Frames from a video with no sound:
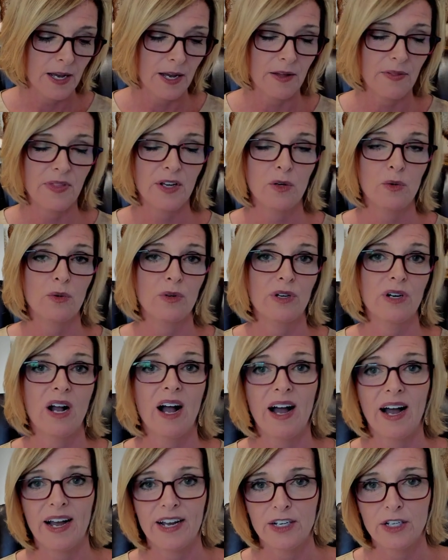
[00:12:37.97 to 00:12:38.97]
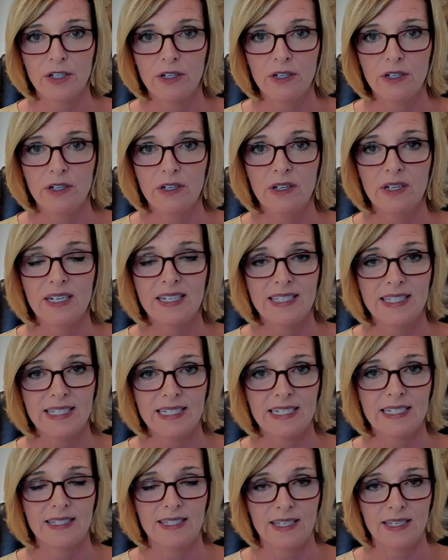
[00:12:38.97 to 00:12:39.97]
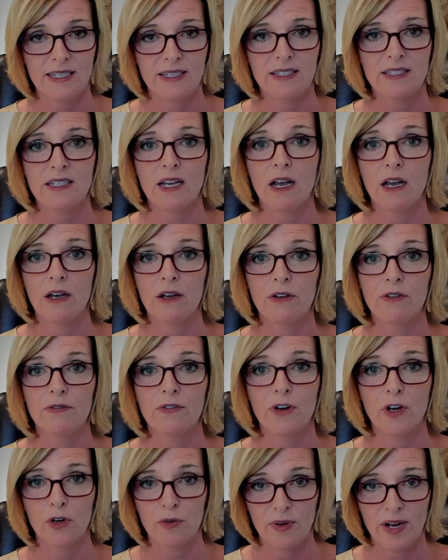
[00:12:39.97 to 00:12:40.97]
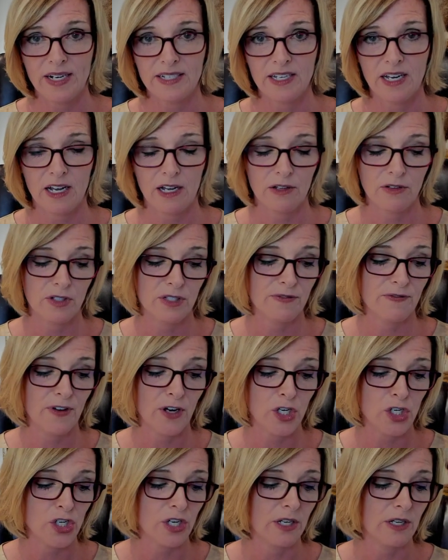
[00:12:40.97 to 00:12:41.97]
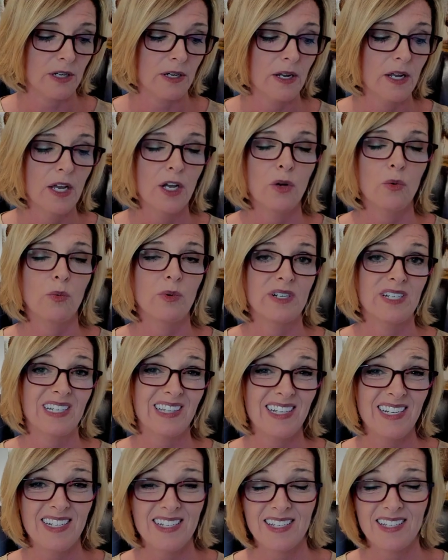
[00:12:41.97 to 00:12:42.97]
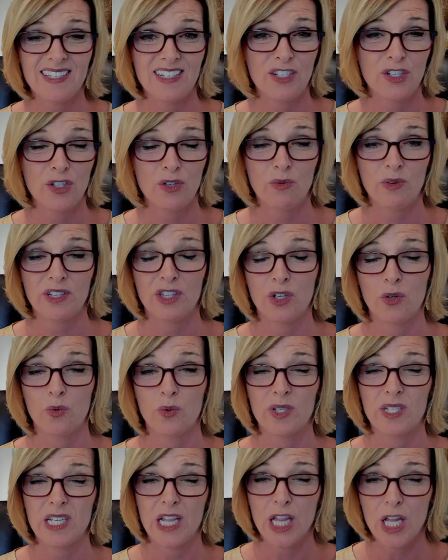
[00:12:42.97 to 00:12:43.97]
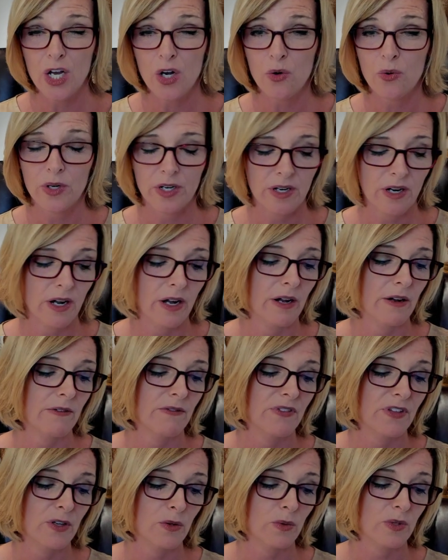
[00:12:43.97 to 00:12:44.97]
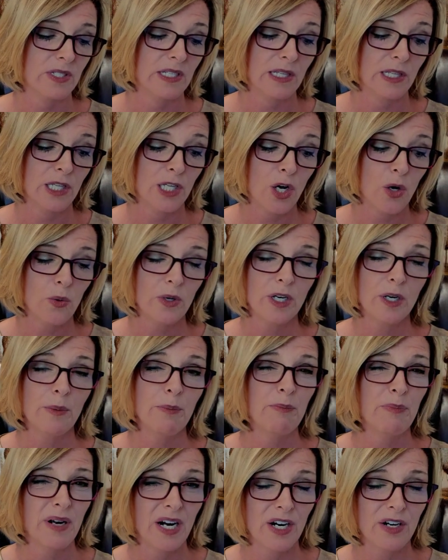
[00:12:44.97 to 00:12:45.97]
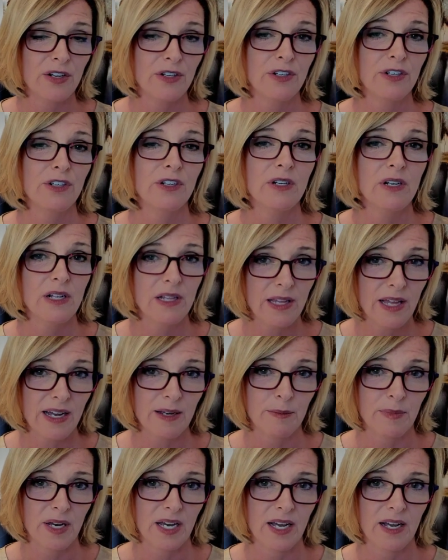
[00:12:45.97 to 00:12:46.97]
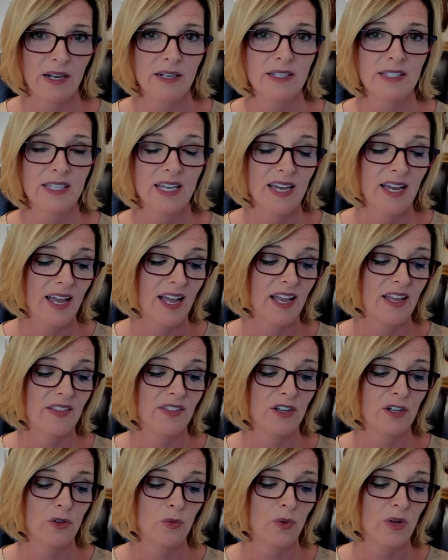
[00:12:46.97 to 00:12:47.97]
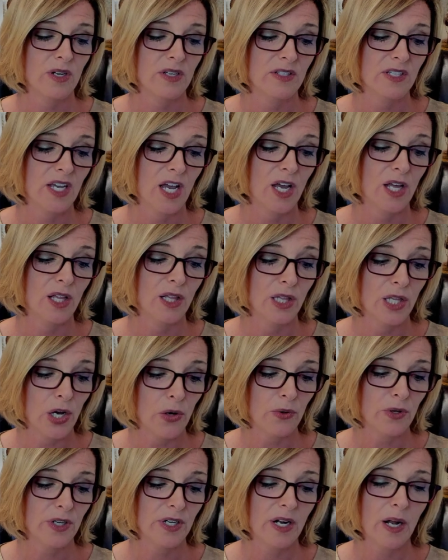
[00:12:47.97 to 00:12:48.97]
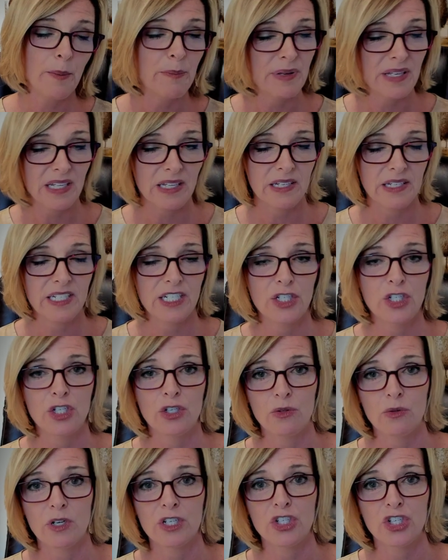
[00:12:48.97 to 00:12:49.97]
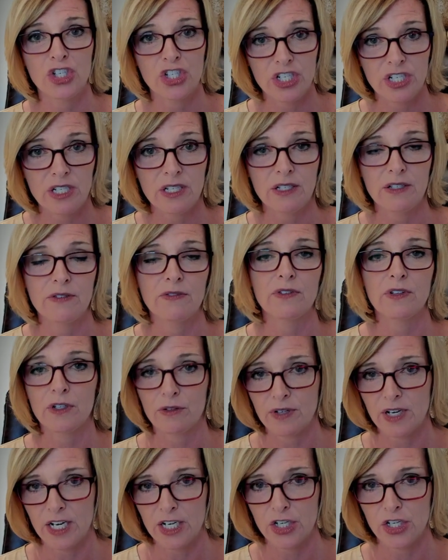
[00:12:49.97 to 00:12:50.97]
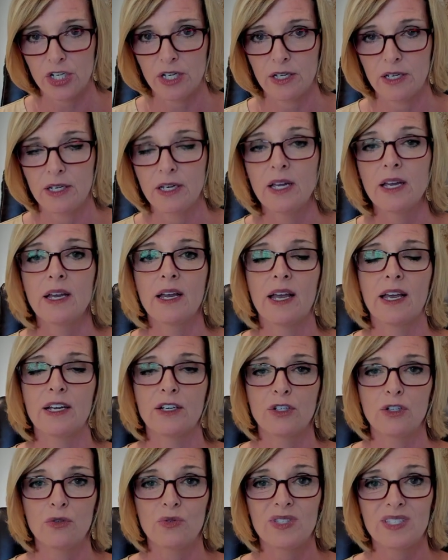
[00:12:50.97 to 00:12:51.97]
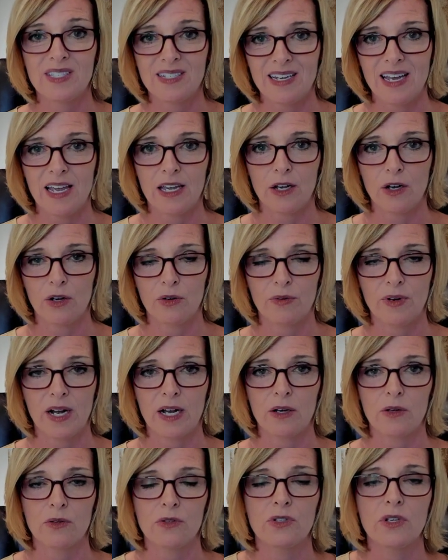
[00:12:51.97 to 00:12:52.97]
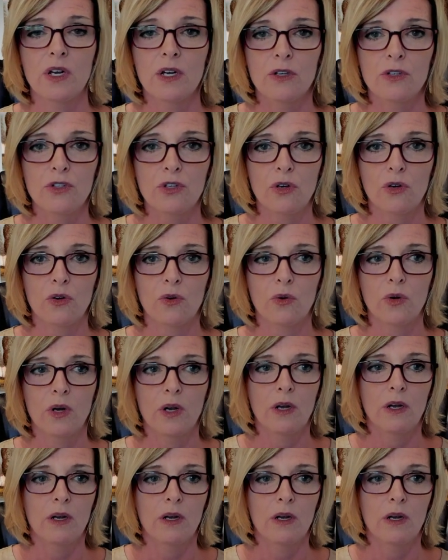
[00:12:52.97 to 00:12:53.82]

there were higher instances of erectile dysfunction, which leads us into what there was lower of. There was lower partner climax, and there was lower ability to achieve erection and to stay aroused. So,